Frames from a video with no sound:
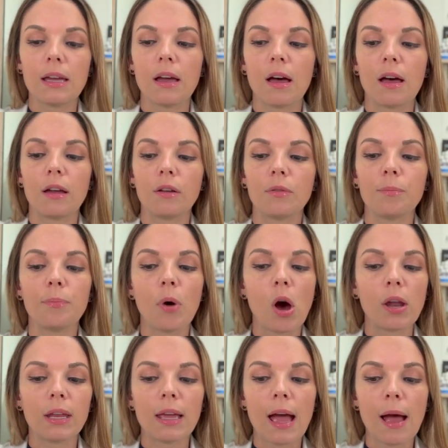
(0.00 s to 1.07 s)

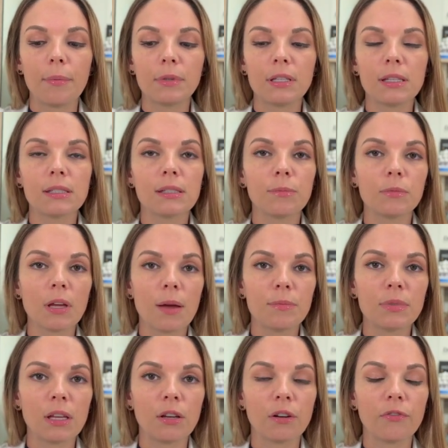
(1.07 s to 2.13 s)
Body habitus
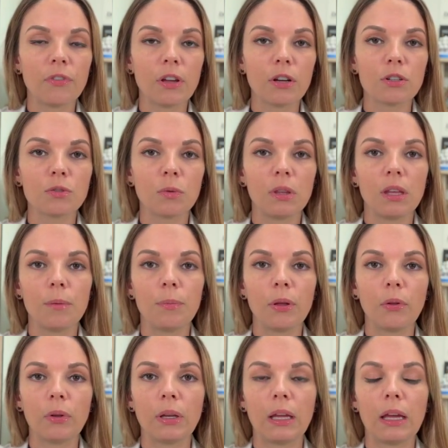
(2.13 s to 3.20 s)
sometimes interferes with the
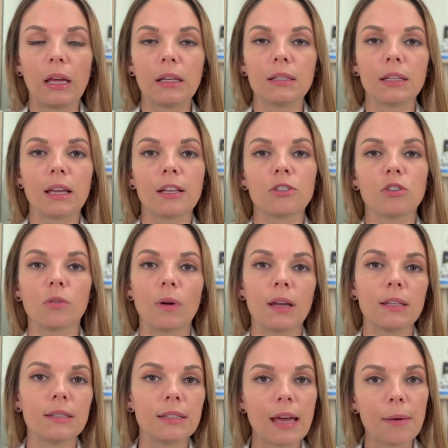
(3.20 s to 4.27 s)
ability to get to the
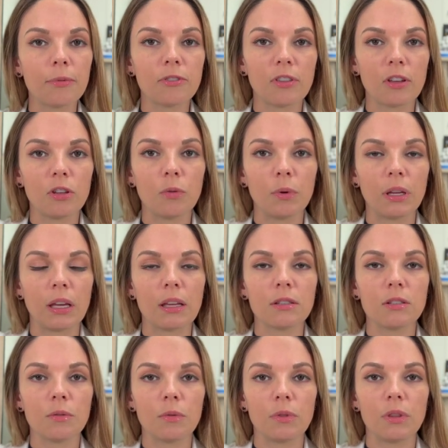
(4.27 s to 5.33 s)
right depth that you want to get
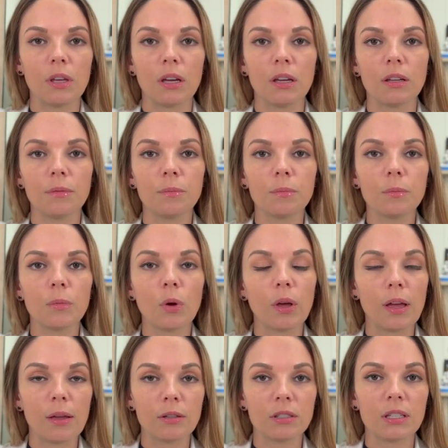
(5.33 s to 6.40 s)

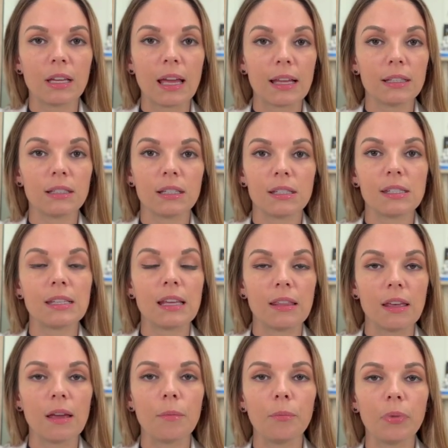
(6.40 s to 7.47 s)
to get to see
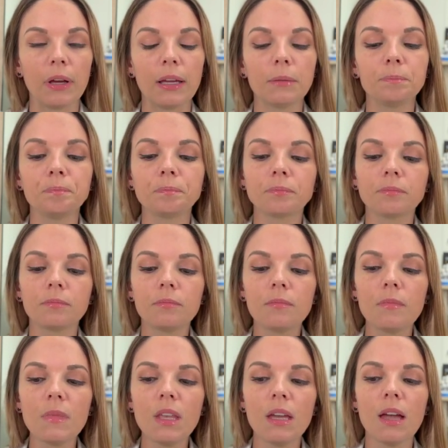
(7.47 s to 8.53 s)
the implant.
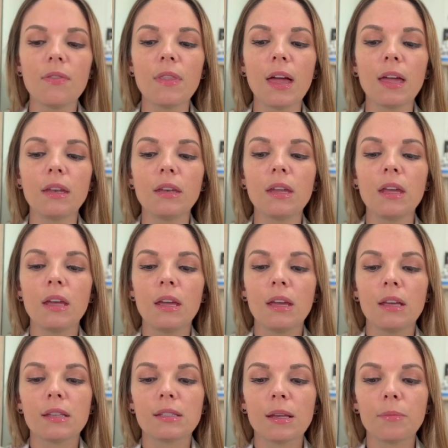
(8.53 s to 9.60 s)
And then
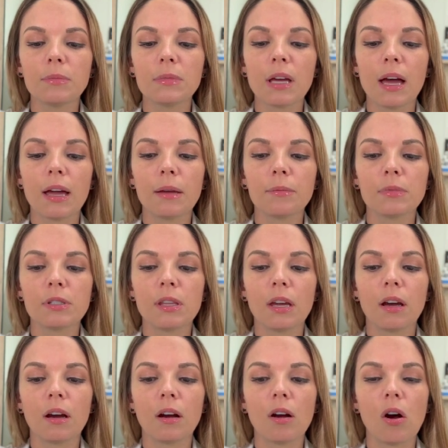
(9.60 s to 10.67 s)
sometimes
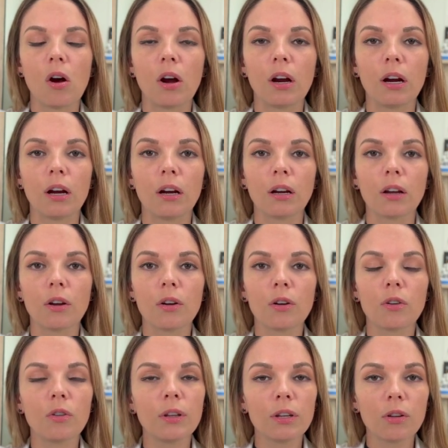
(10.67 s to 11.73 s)
there are
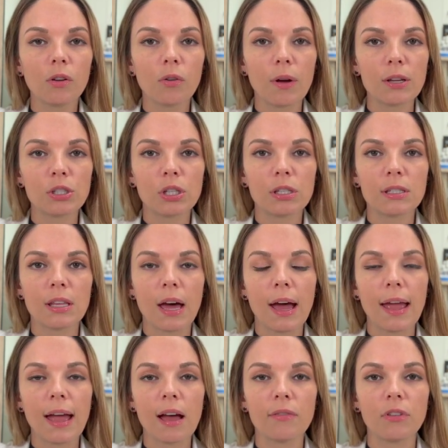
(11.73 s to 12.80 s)
clinical questions that I
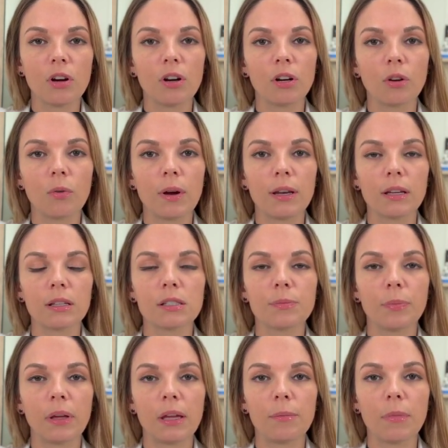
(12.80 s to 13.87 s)
have that aren't quite
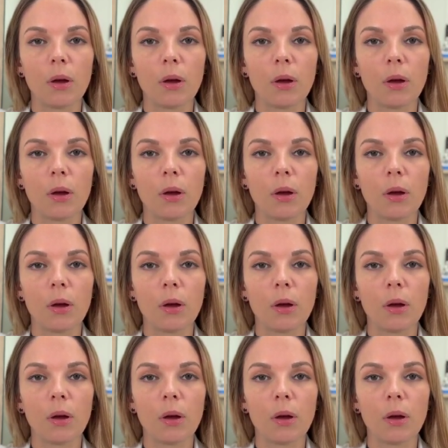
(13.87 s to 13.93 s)
explained